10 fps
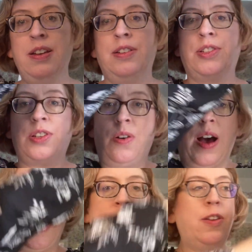So
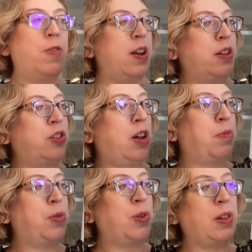I had finished up
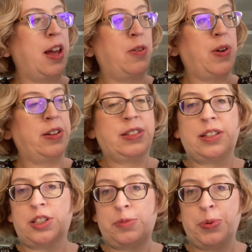through like where it
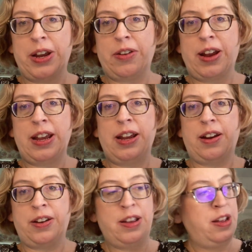says spring right
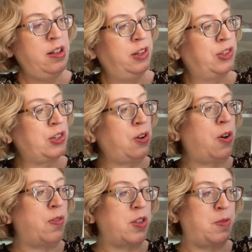here. So
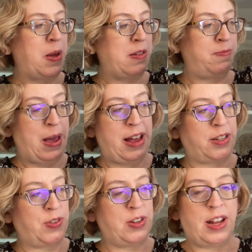over the past
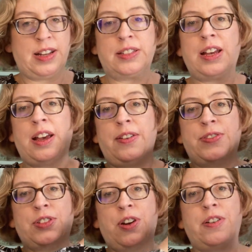few days, I've
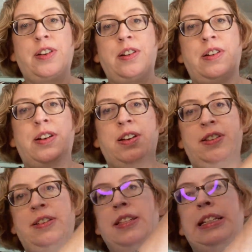started on the